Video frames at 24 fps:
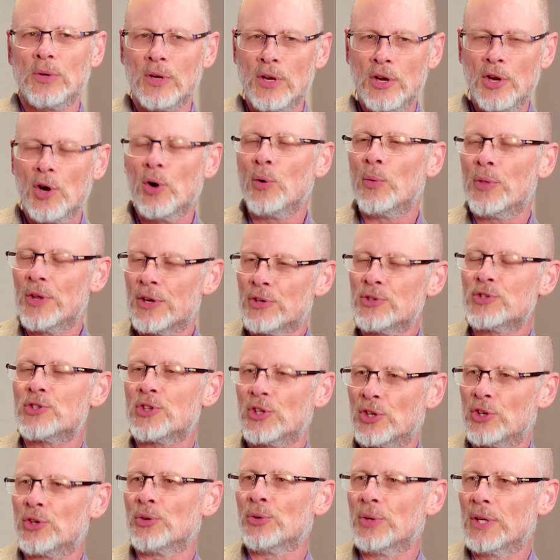know their
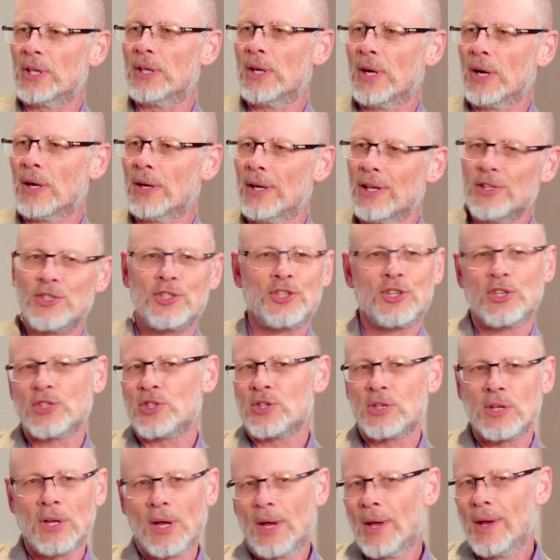security there. It's
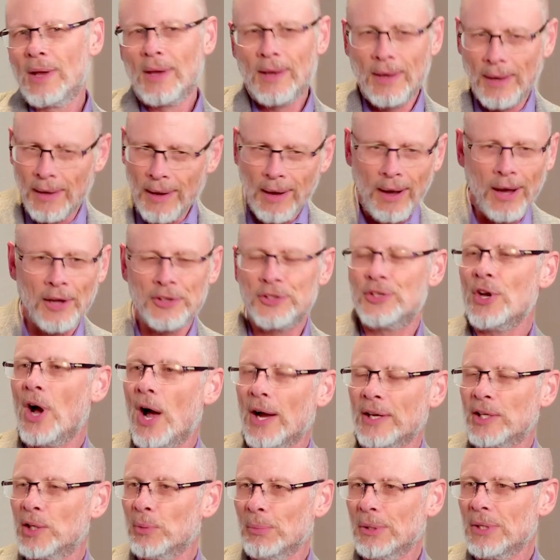just a
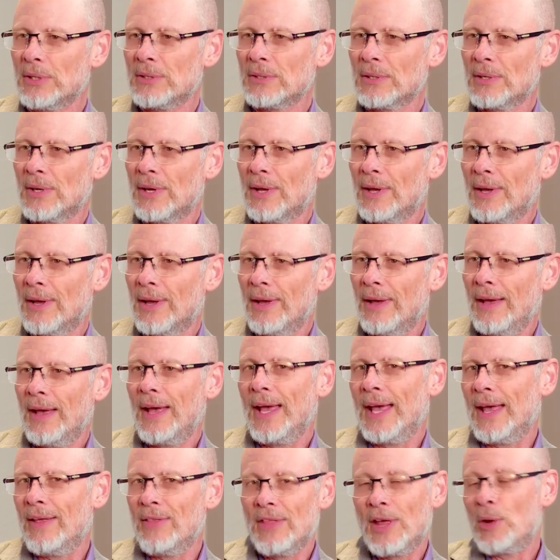document.
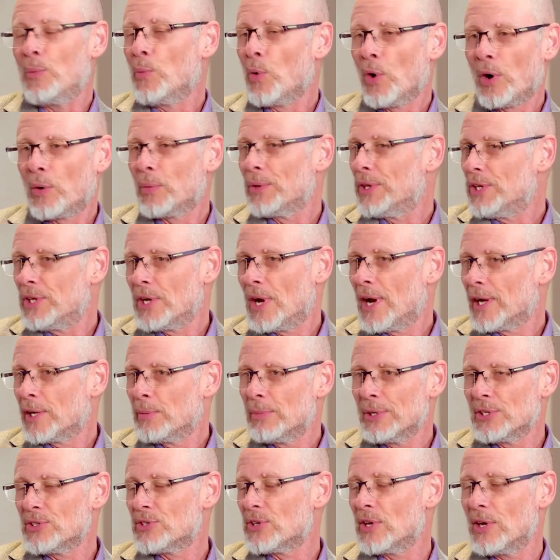And they work with the
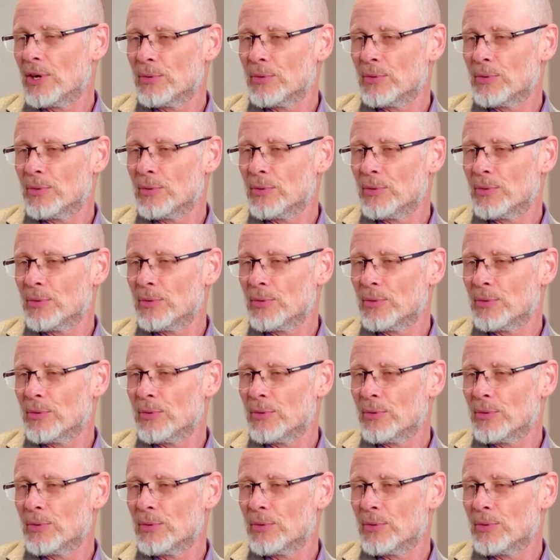document as they